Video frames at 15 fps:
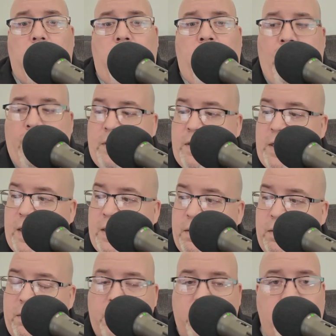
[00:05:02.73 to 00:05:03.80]
having that
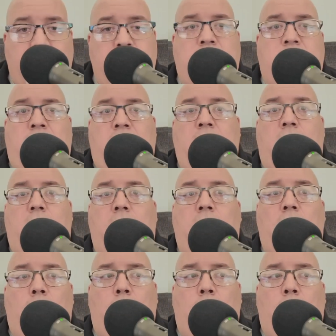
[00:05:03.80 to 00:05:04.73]
scanner